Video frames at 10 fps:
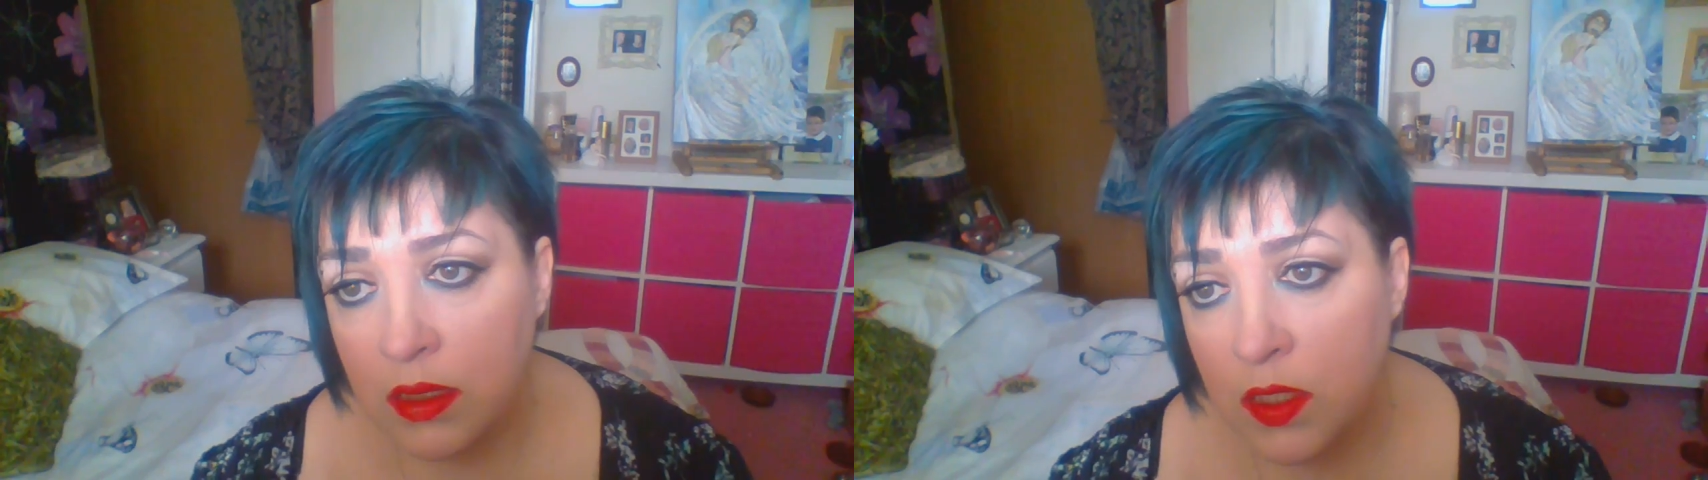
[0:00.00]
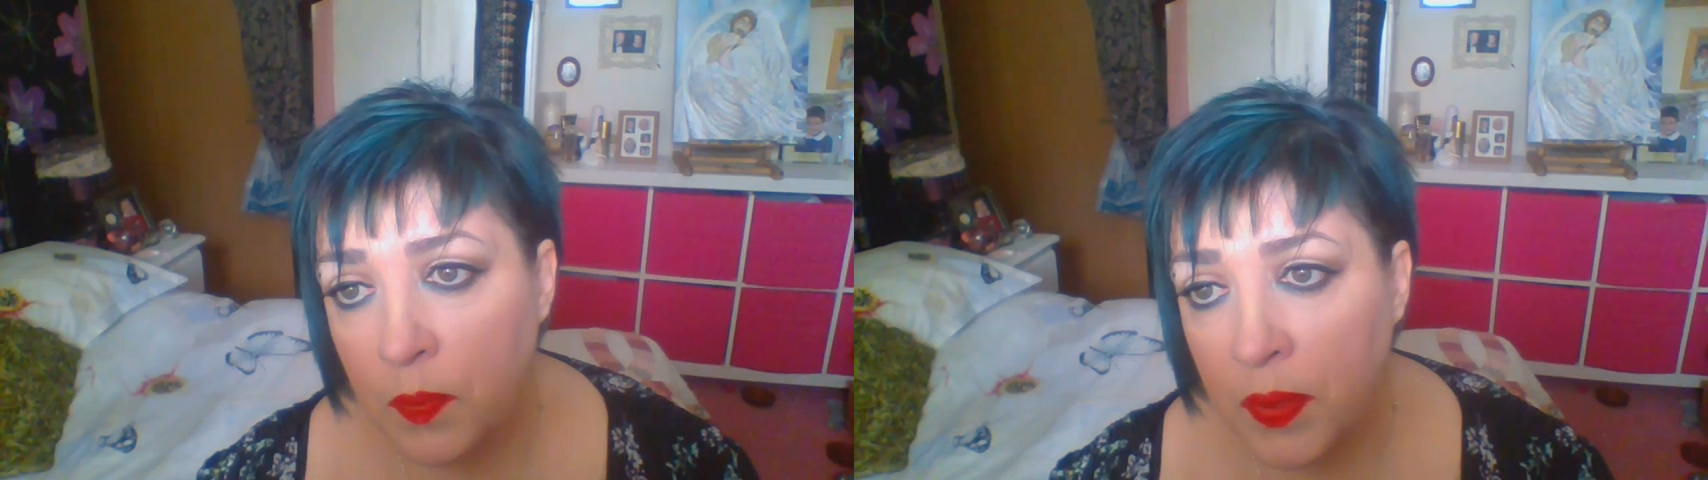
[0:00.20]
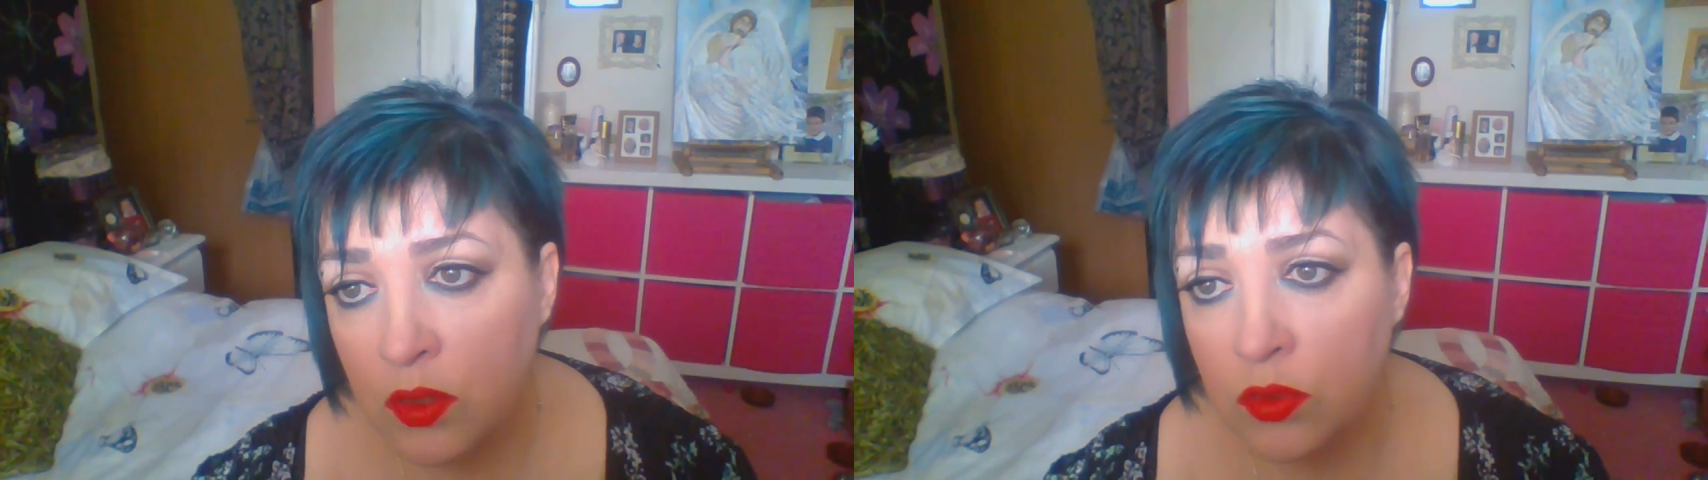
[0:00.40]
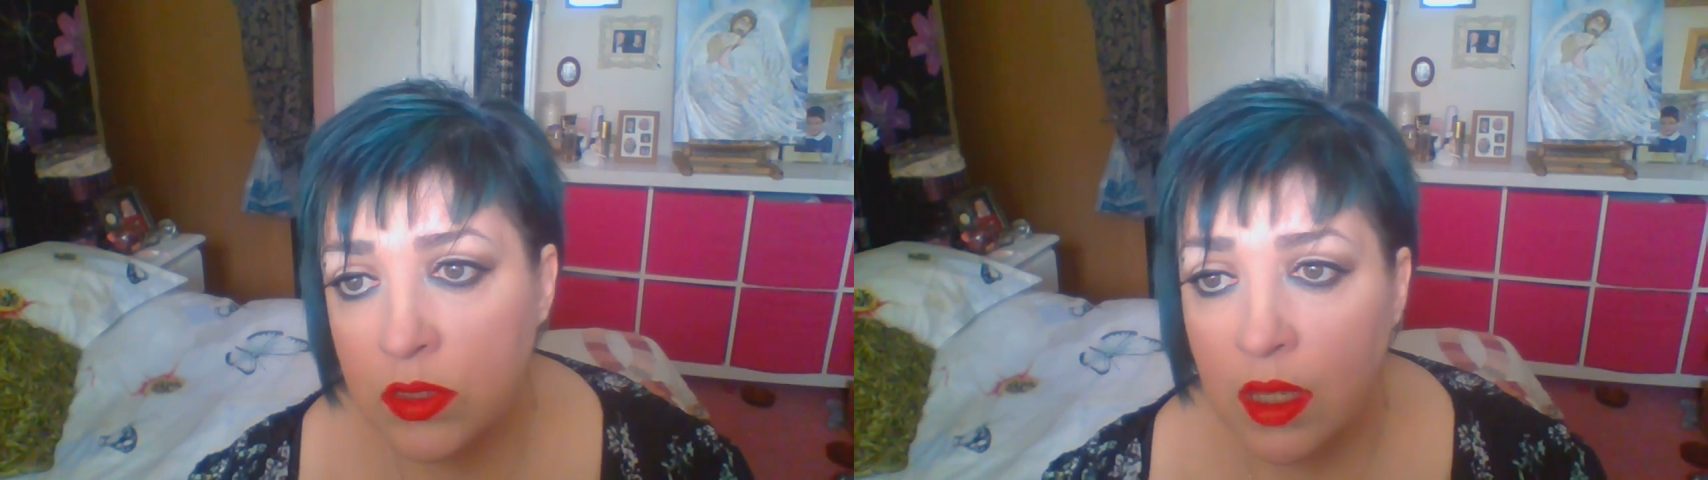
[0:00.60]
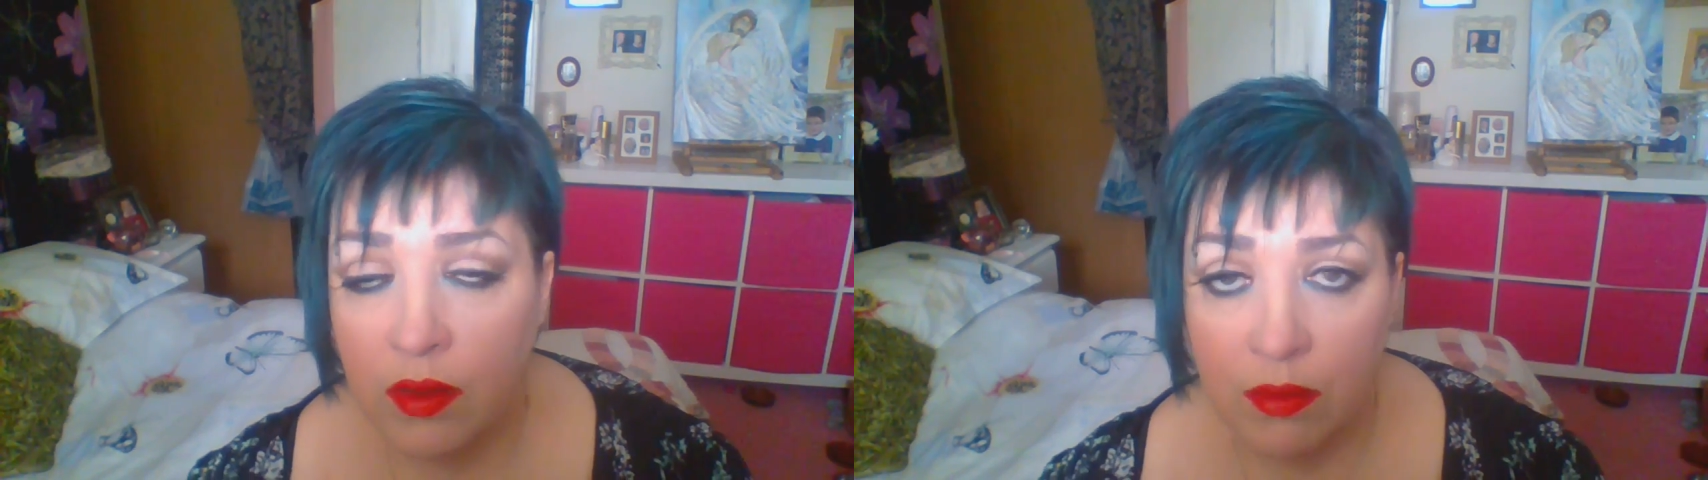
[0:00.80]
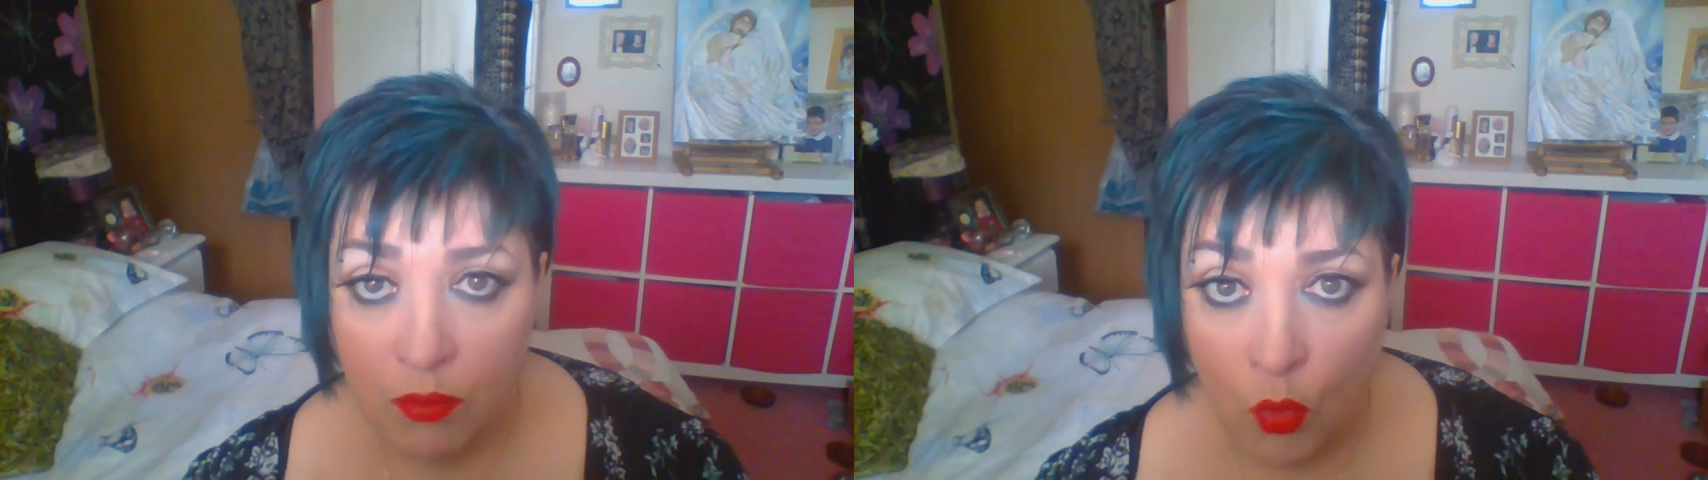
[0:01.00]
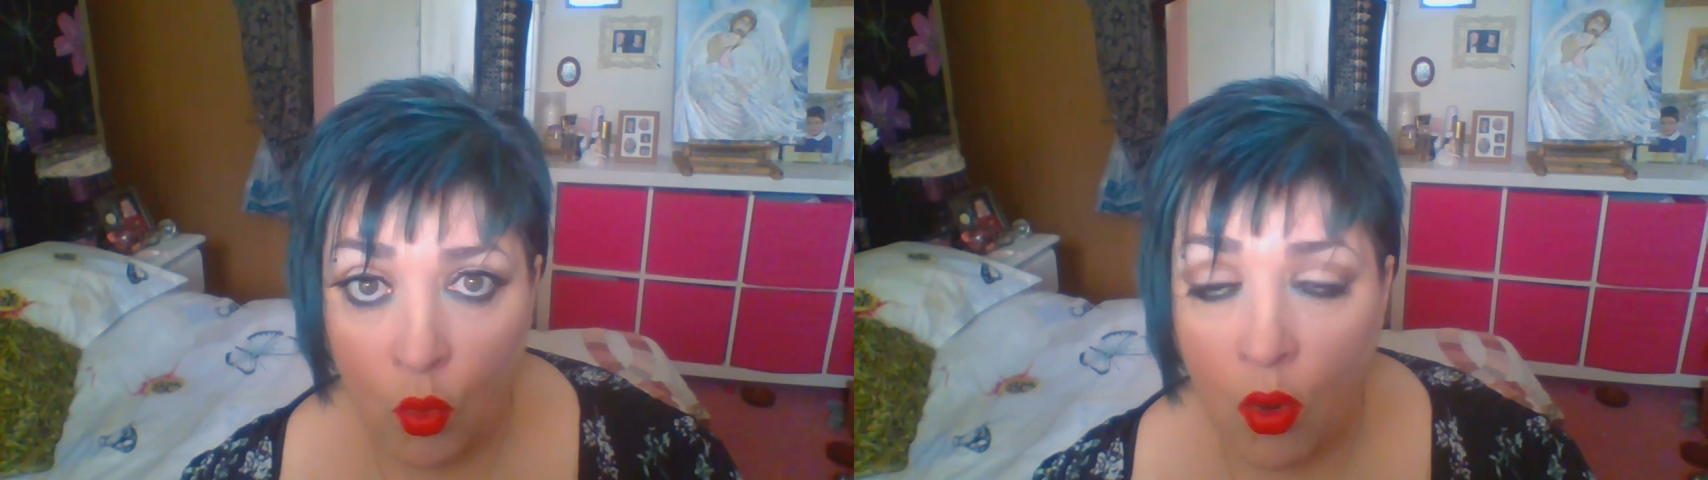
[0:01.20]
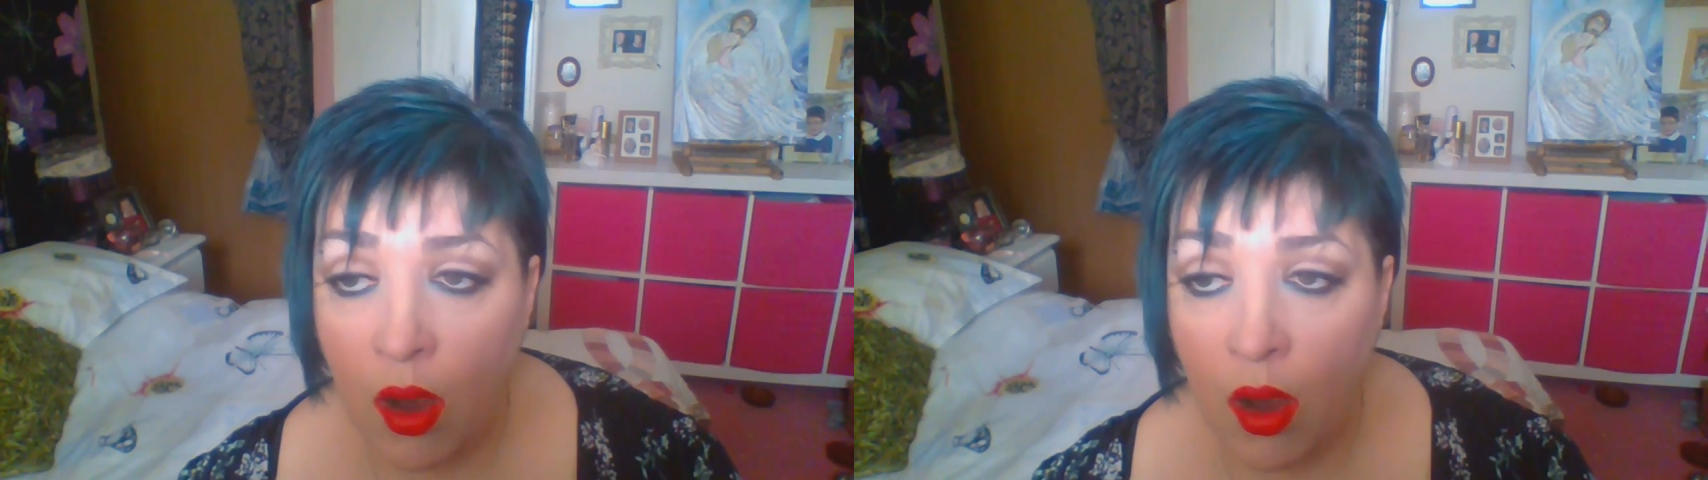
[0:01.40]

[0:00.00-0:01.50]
to build more